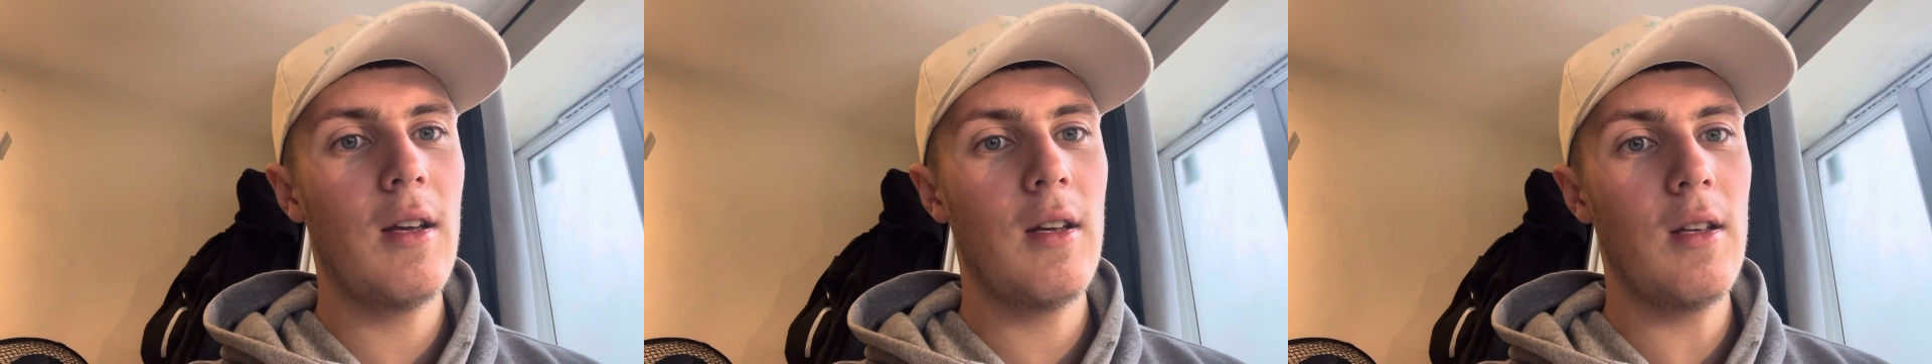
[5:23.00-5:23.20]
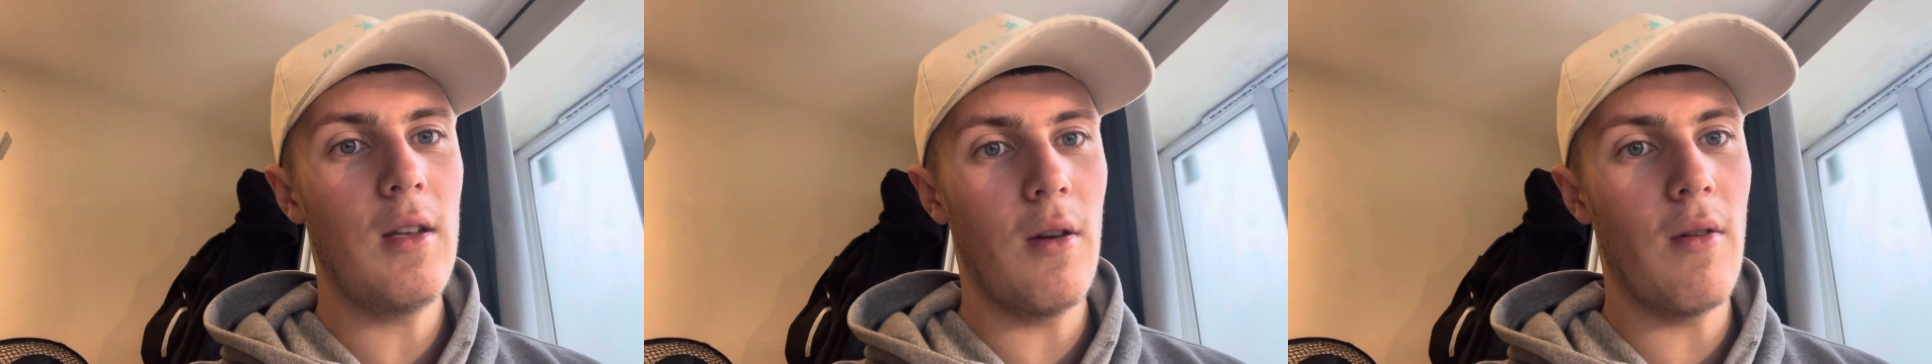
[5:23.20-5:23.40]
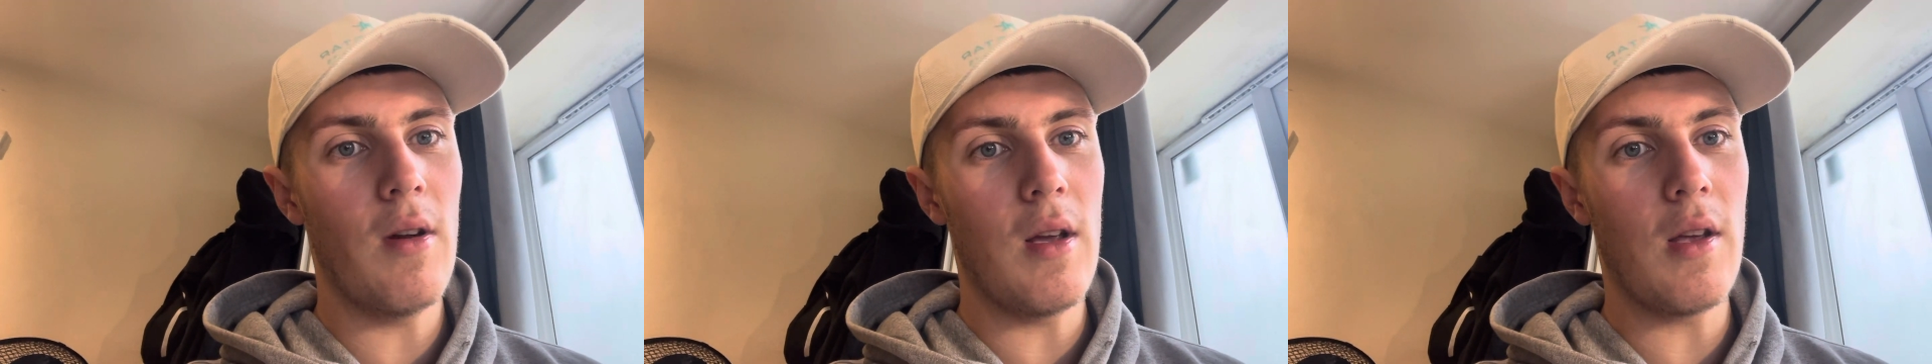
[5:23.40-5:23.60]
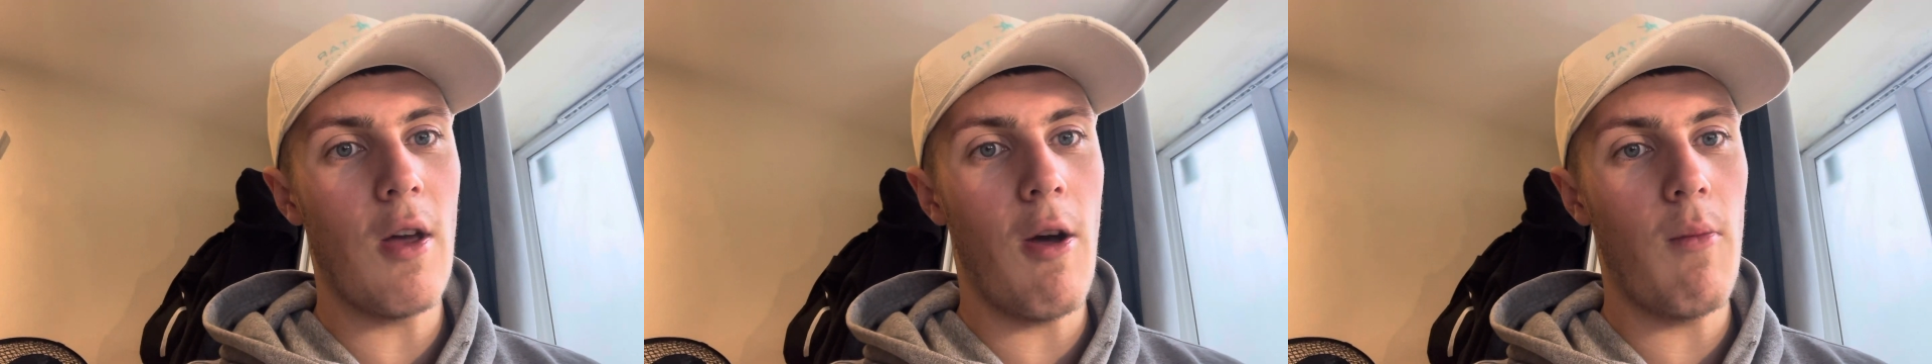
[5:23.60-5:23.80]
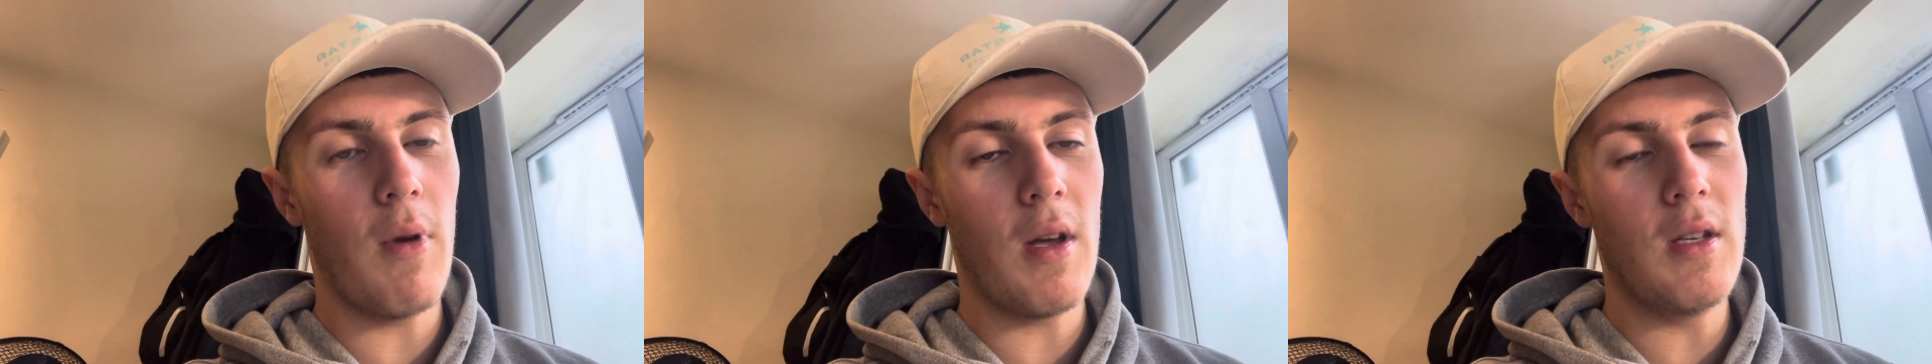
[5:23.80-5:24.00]
You're only
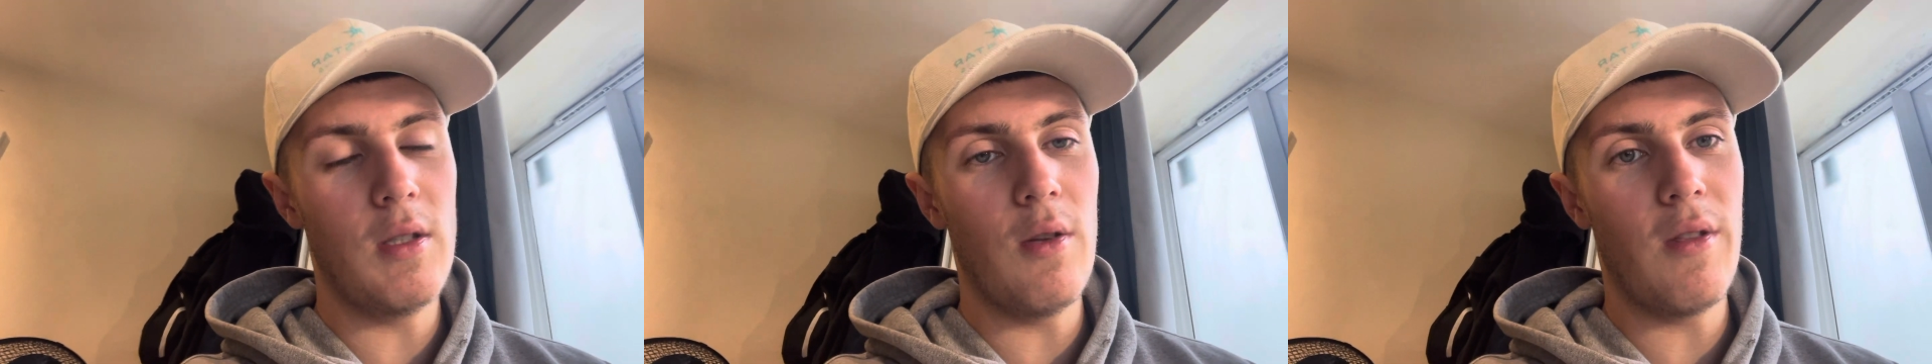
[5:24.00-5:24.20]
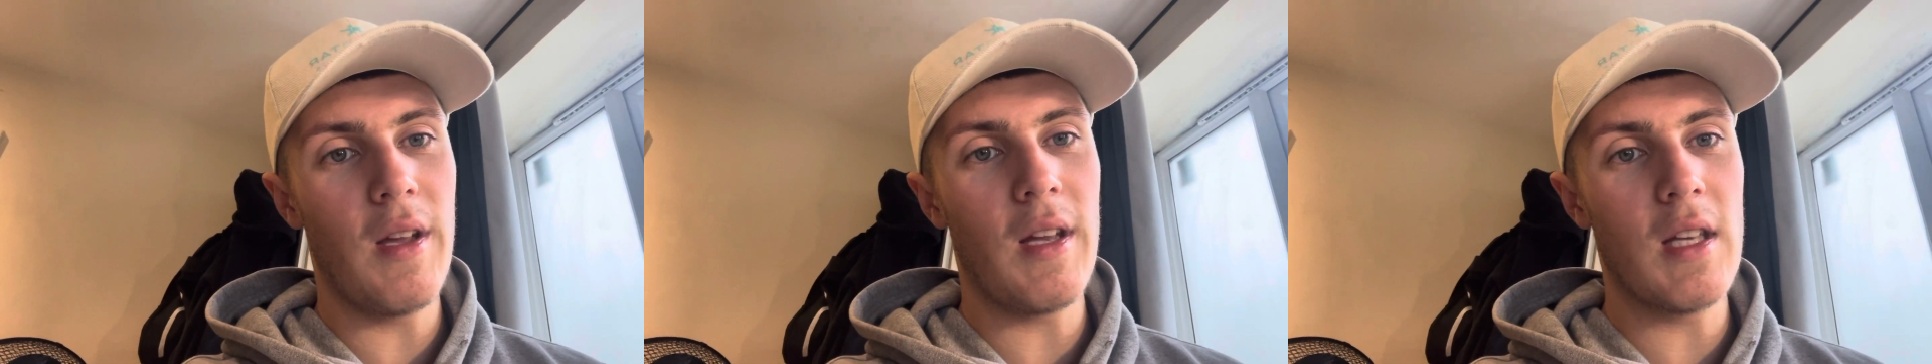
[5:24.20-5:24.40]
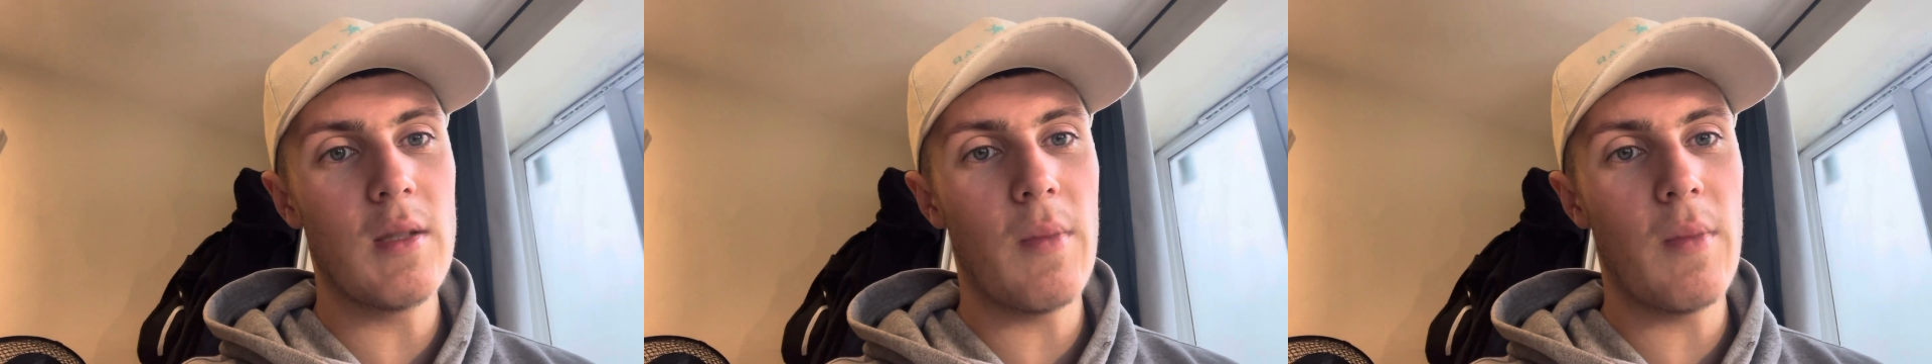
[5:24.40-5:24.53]
going because you think it's